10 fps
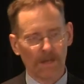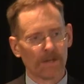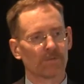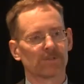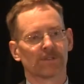
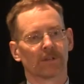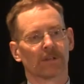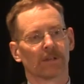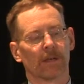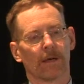
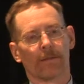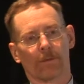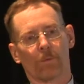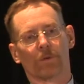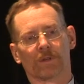Interestingly,
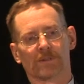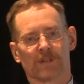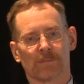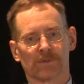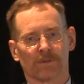the water
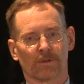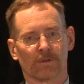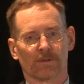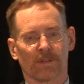consumption in a cooling